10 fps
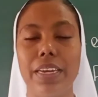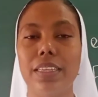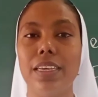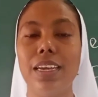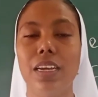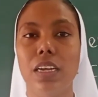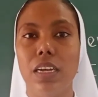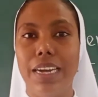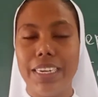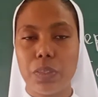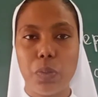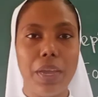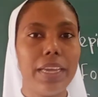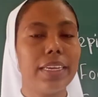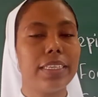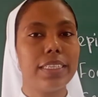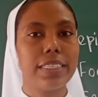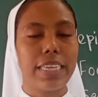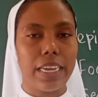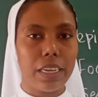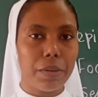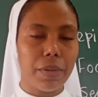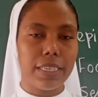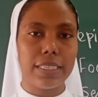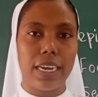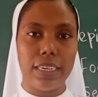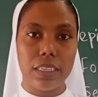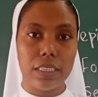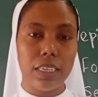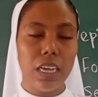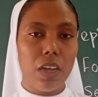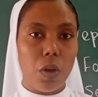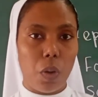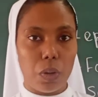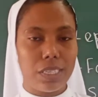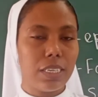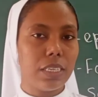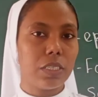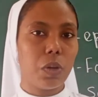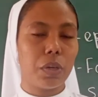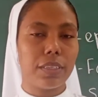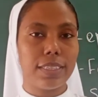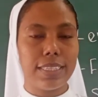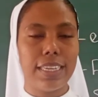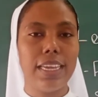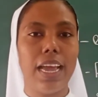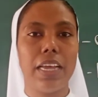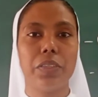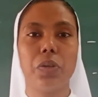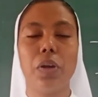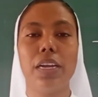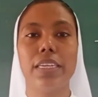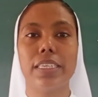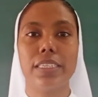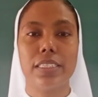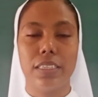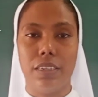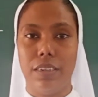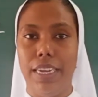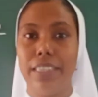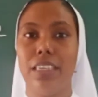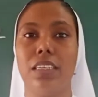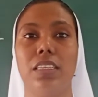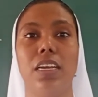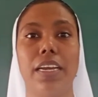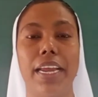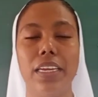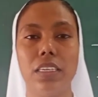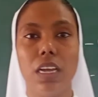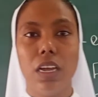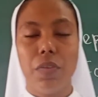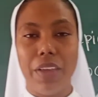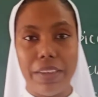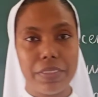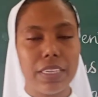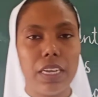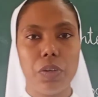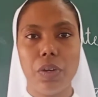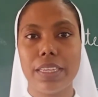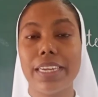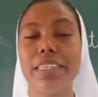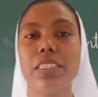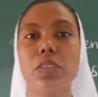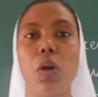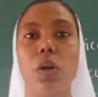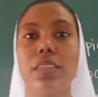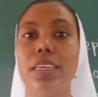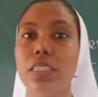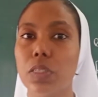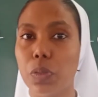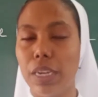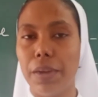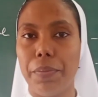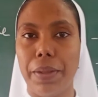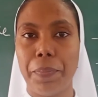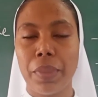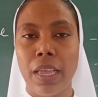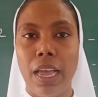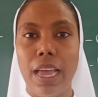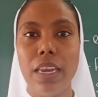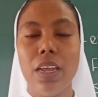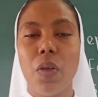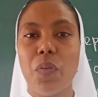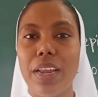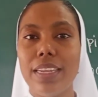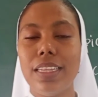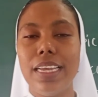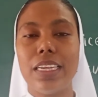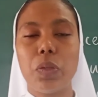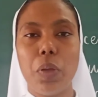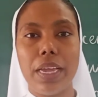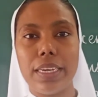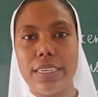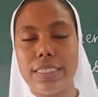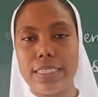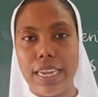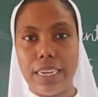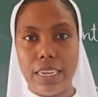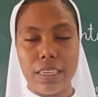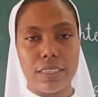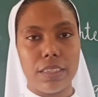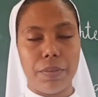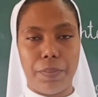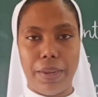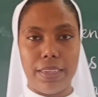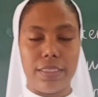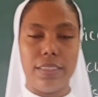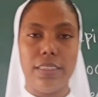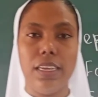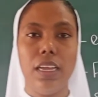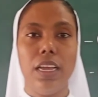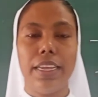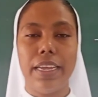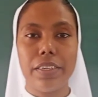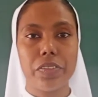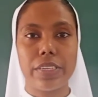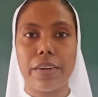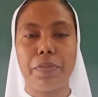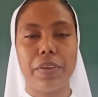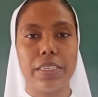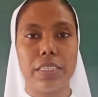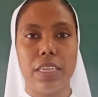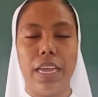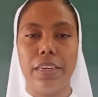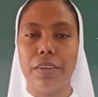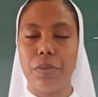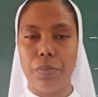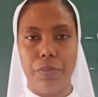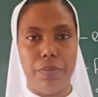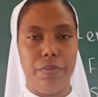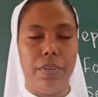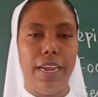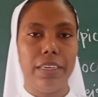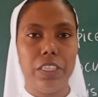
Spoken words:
when the earthquake it is taking place under the oceans or the sea and all, it is getting the great waves and all, that is called the tsunami. And when the earthquake it is taking place in the earth's surface and